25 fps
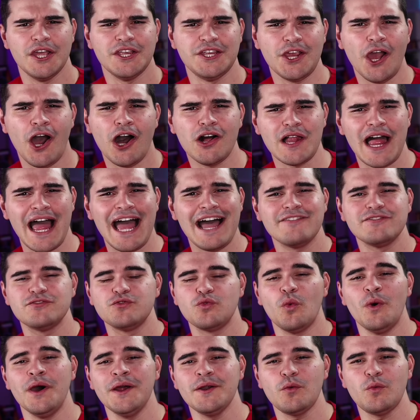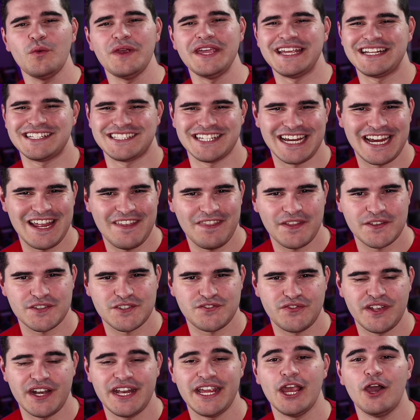Y'all have one week to get this
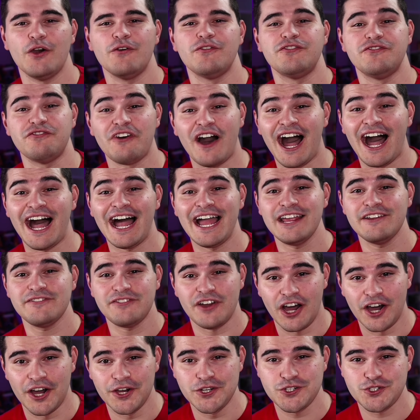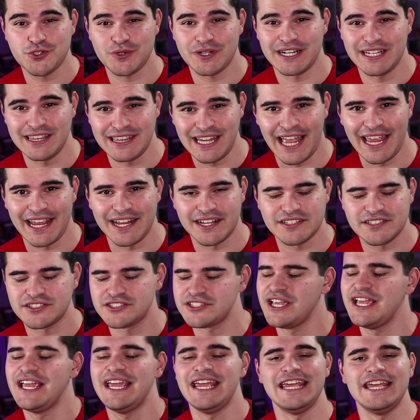video 500
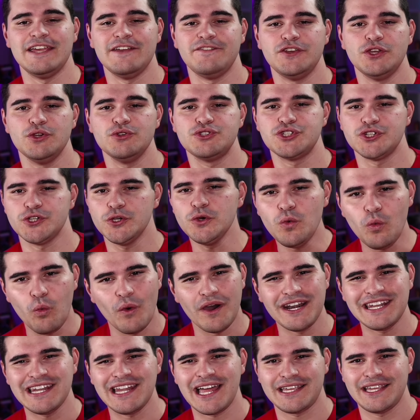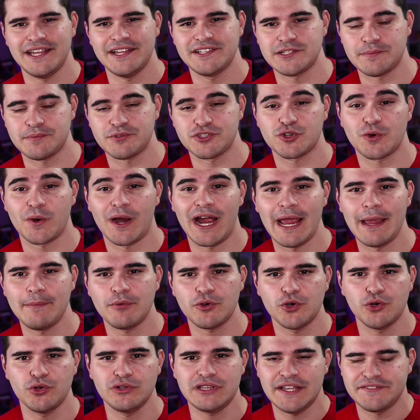likes. If you do, one lucky
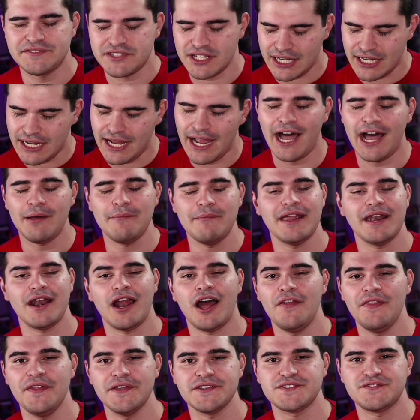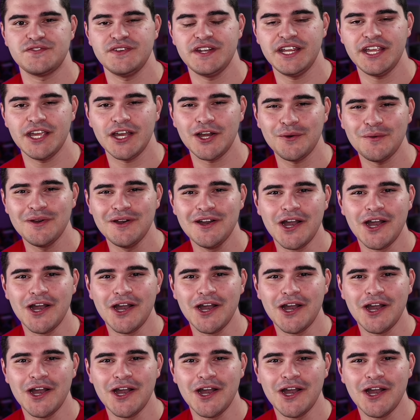subscriber who leaves a comment on this video